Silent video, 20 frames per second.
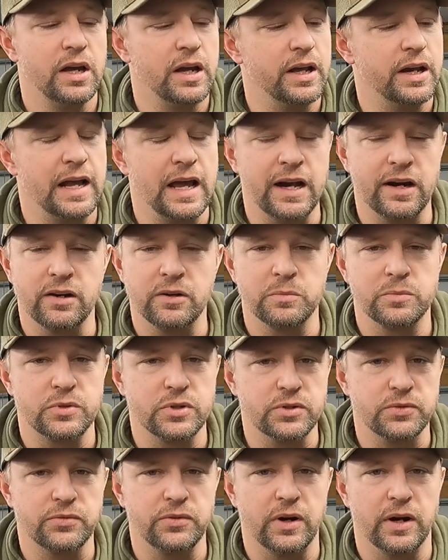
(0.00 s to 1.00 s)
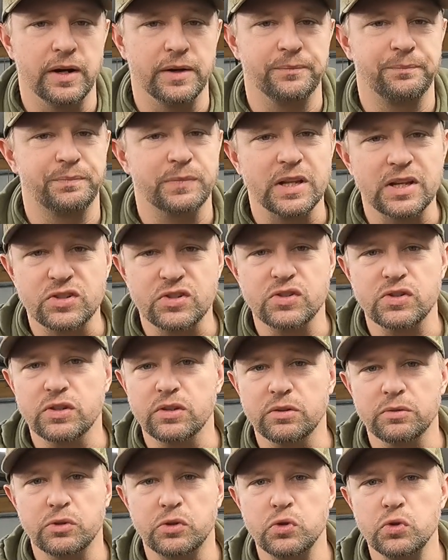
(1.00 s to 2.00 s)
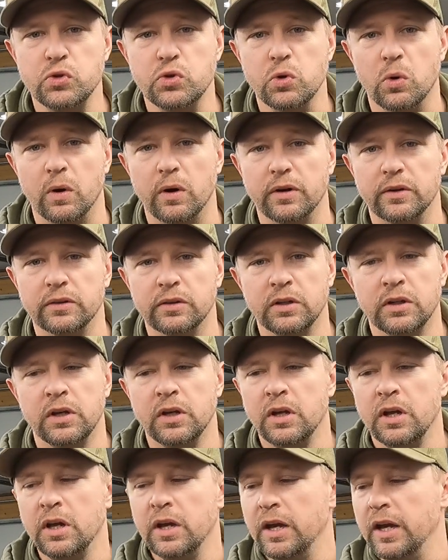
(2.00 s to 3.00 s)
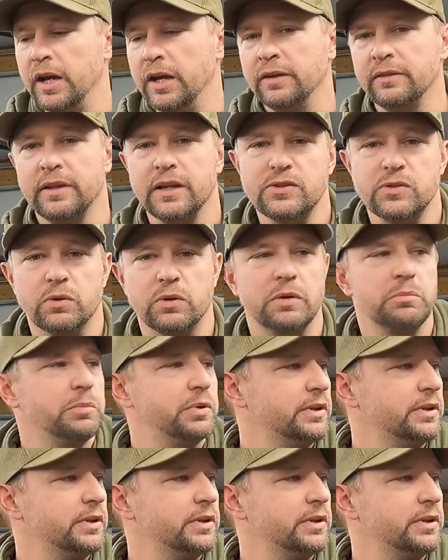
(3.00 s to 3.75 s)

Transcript: It handled them just fine. It's just a little too short, and that's okay.